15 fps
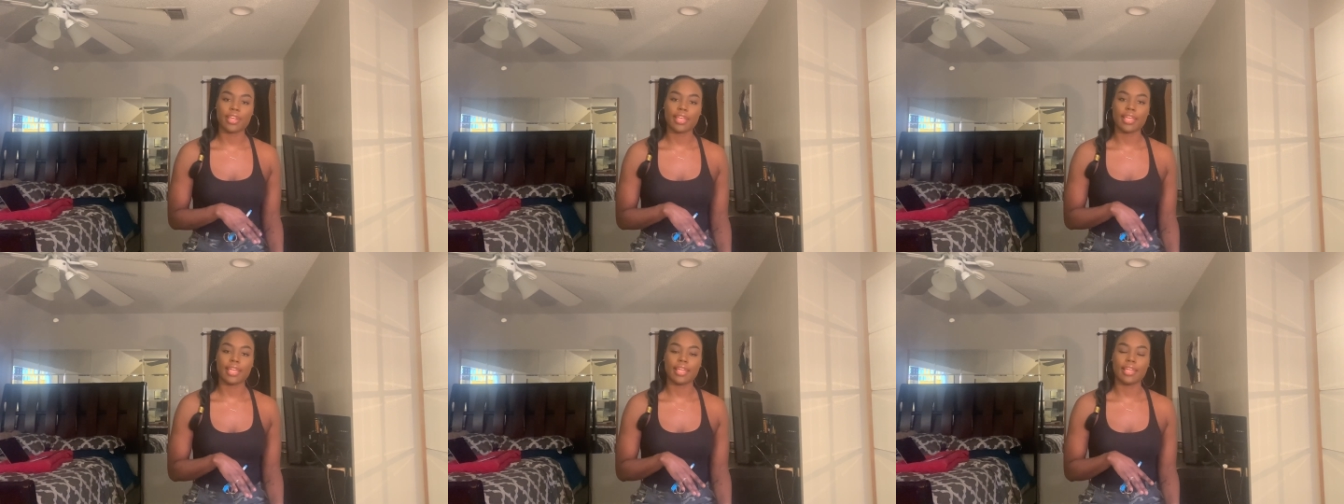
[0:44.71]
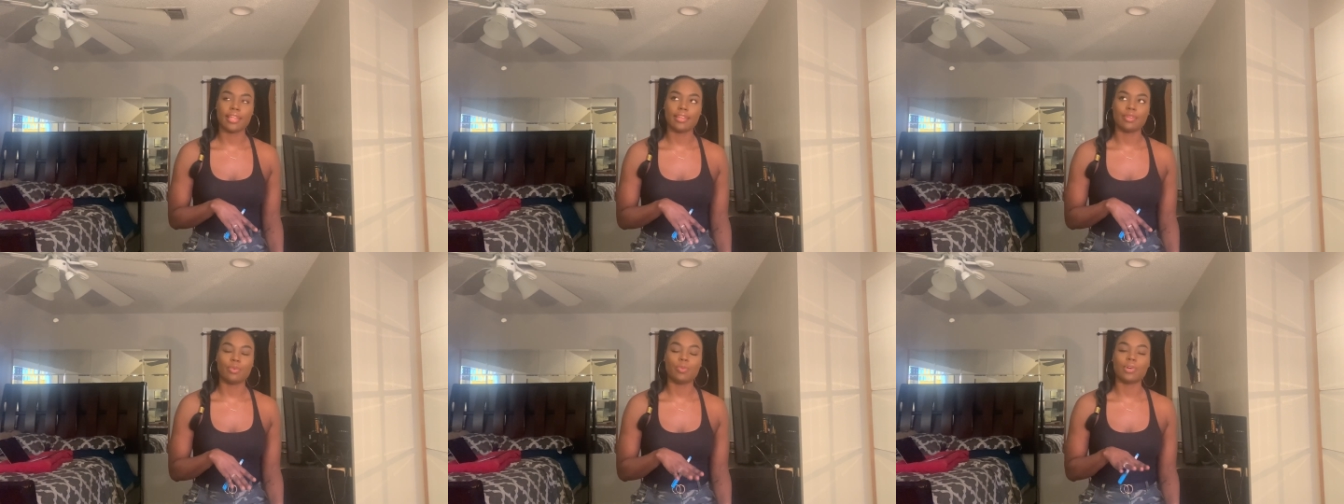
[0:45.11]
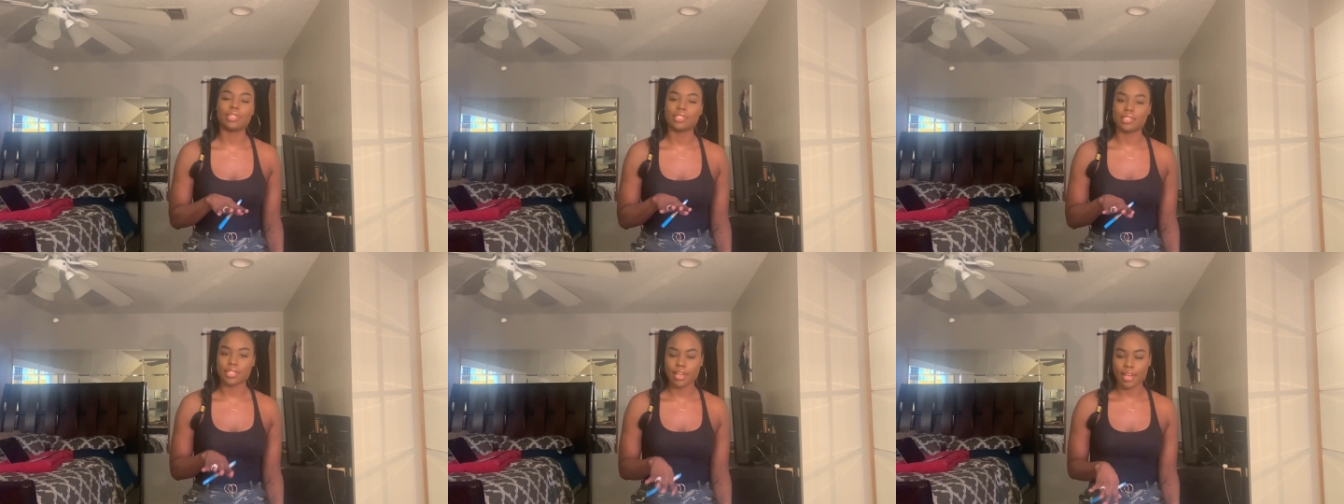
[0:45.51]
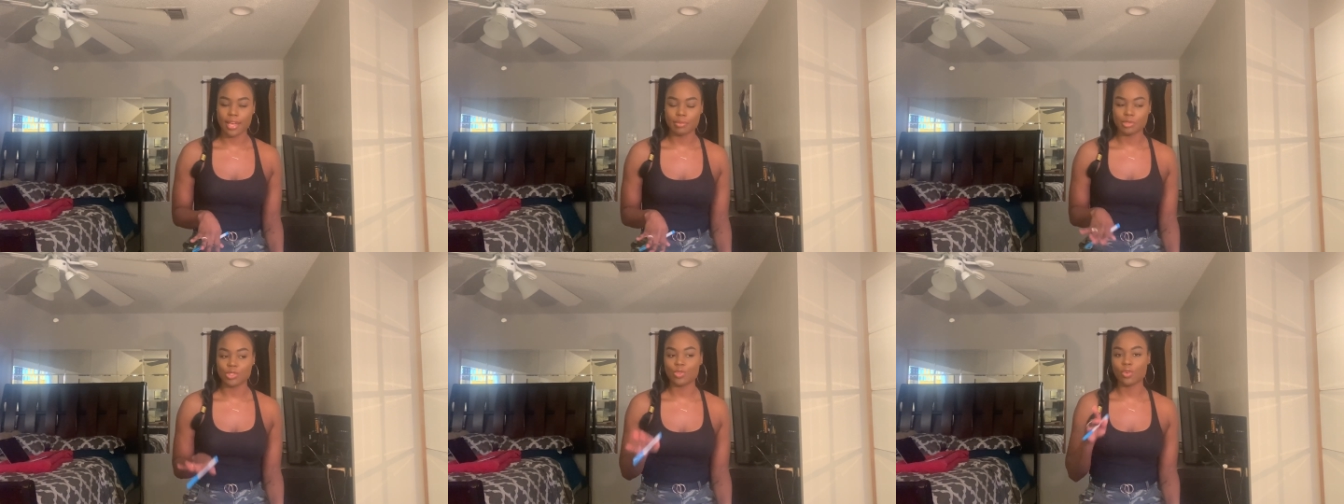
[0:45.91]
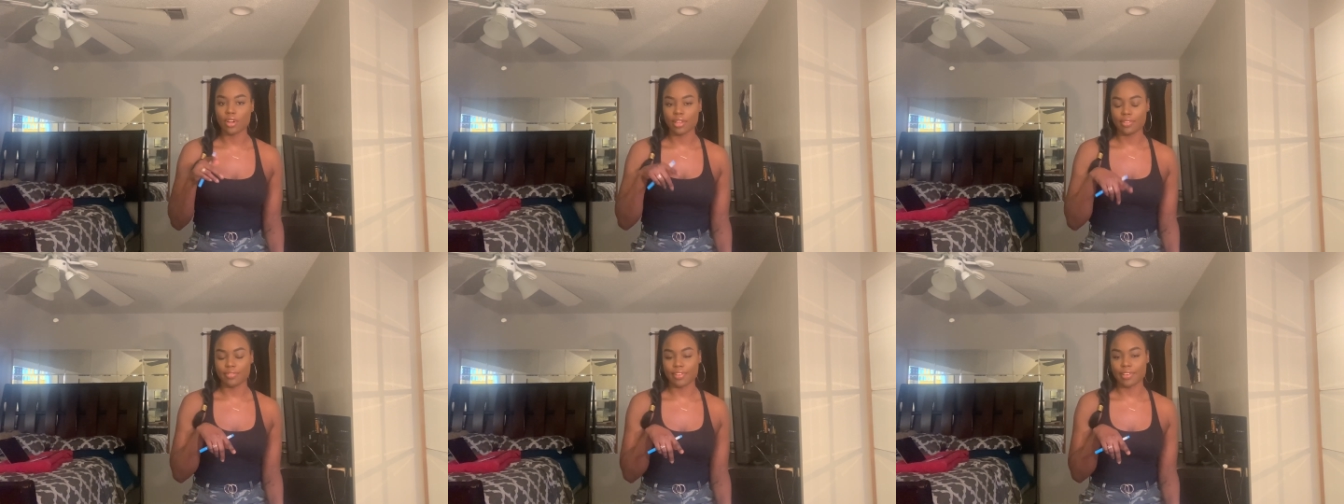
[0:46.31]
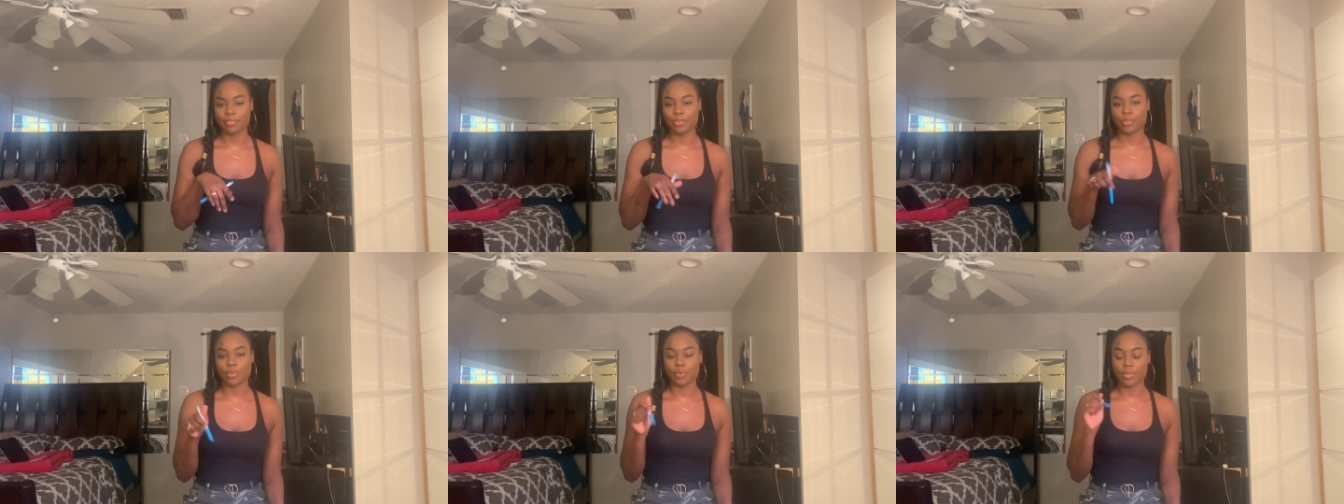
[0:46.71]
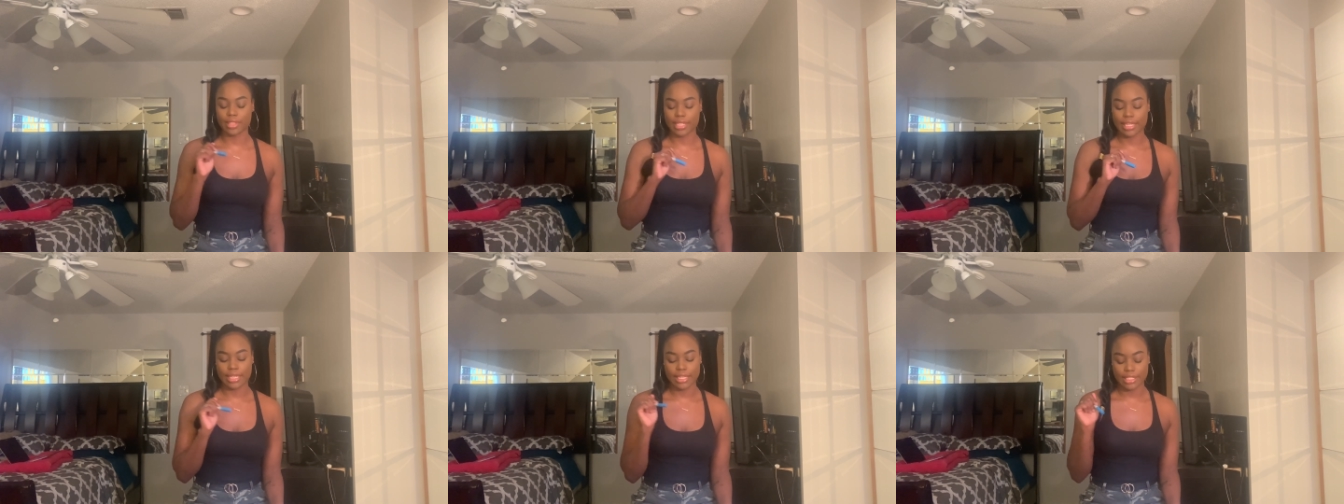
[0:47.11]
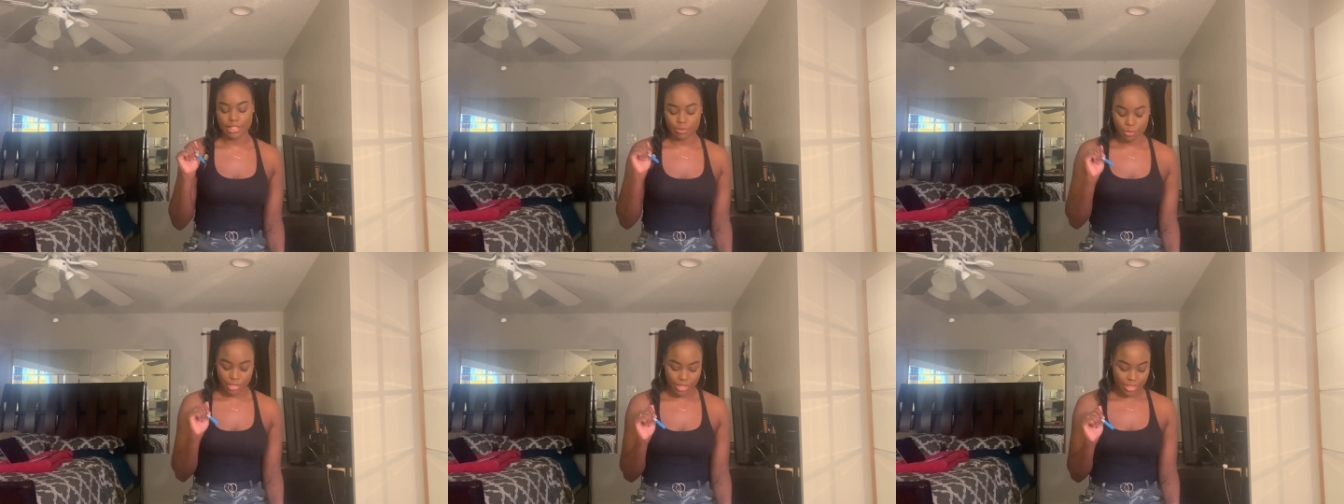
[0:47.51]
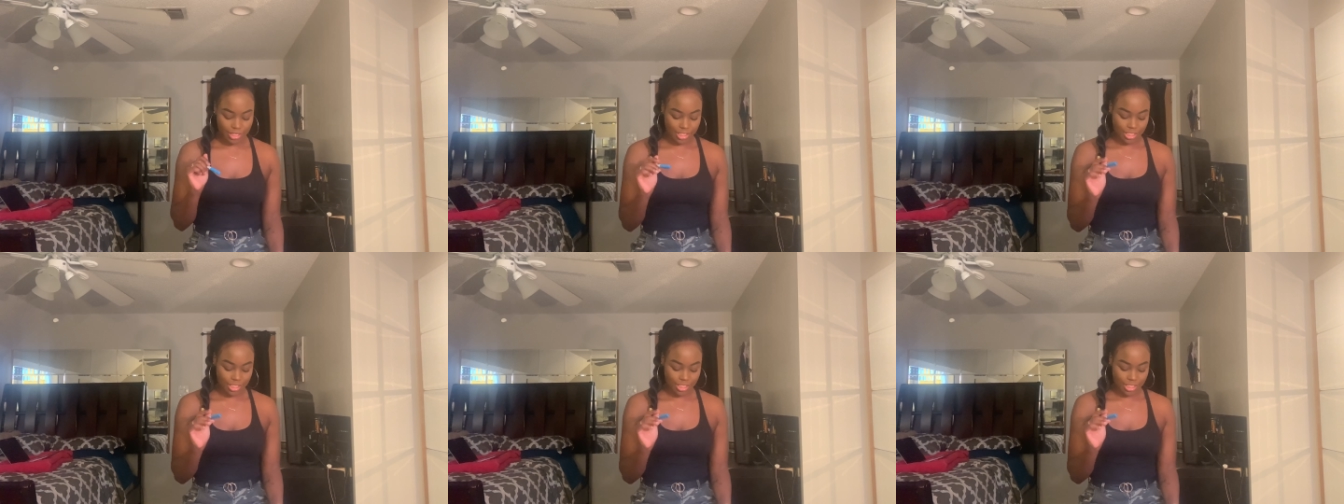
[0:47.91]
and what jobs you qualify for within each branch.